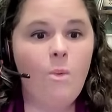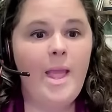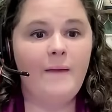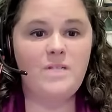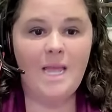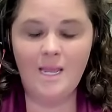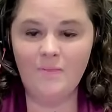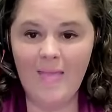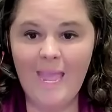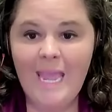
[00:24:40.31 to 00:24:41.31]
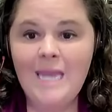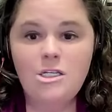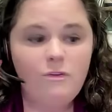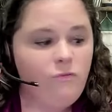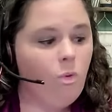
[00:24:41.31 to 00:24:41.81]
We have taken the eight
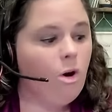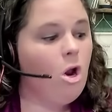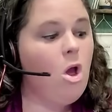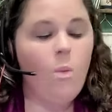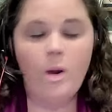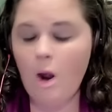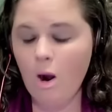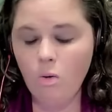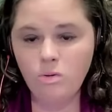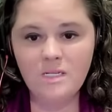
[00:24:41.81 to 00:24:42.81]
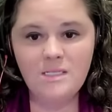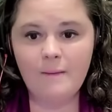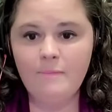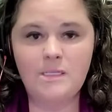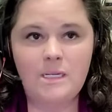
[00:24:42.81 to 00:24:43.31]
to four. When our oldest
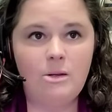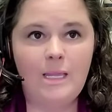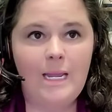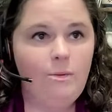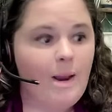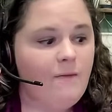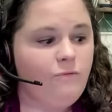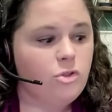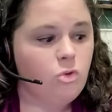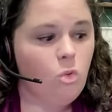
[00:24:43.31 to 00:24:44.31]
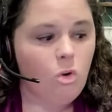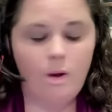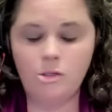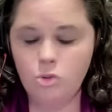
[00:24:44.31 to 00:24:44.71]
son was getting ready for school,